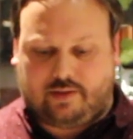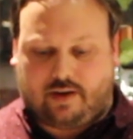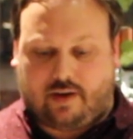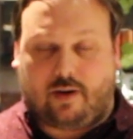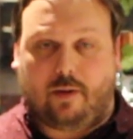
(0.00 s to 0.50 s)

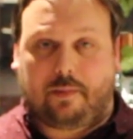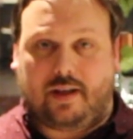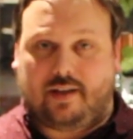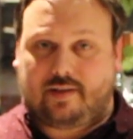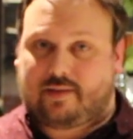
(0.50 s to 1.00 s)
Our hope
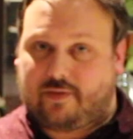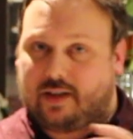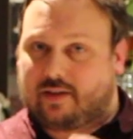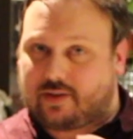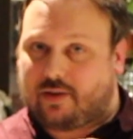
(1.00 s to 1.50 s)
is,
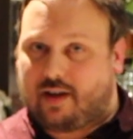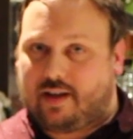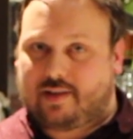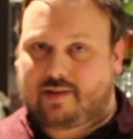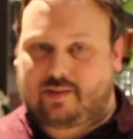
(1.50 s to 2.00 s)
fingers
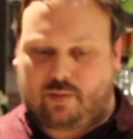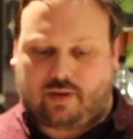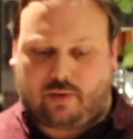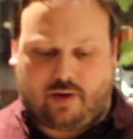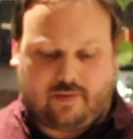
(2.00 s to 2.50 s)
crossed,
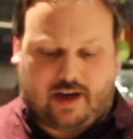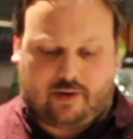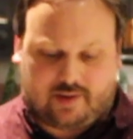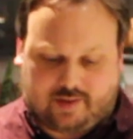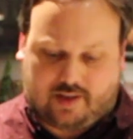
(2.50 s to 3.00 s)
with
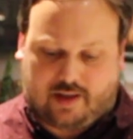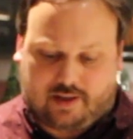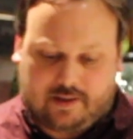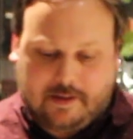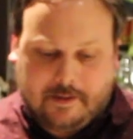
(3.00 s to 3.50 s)

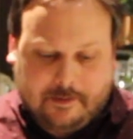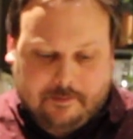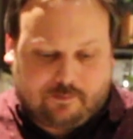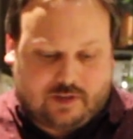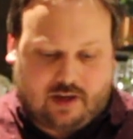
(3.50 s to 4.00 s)
coronavirus,
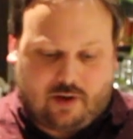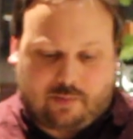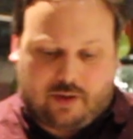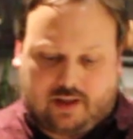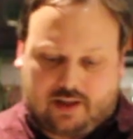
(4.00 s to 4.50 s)
you know,
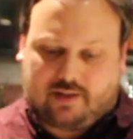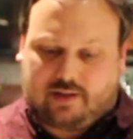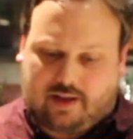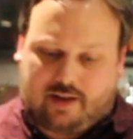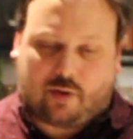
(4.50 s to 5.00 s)
putting
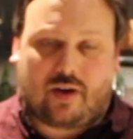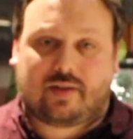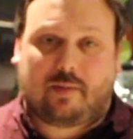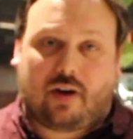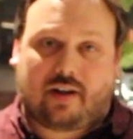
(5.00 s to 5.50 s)
a
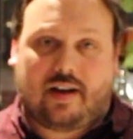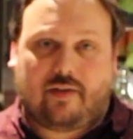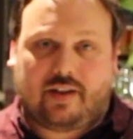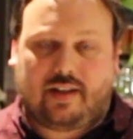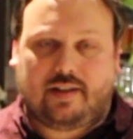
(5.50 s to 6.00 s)
question mark on
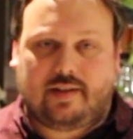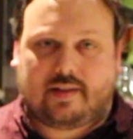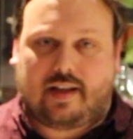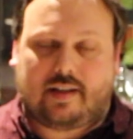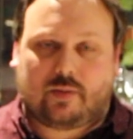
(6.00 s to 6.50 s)
everything these
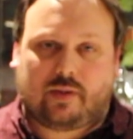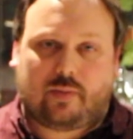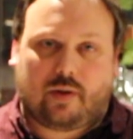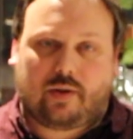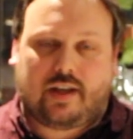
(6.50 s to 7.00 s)
days,
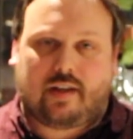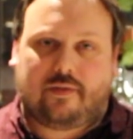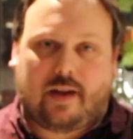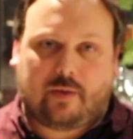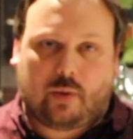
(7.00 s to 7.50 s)
we're
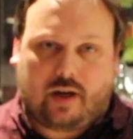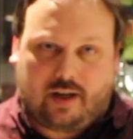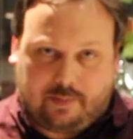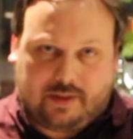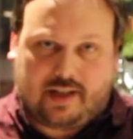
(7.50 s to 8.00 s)
thinking
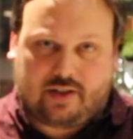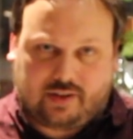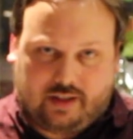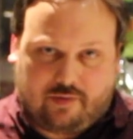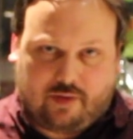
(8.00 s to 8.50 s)
February
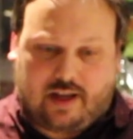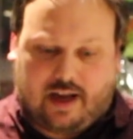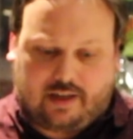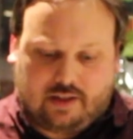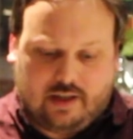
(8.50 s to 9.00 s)
potentially for
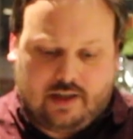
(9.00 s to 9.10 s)
that.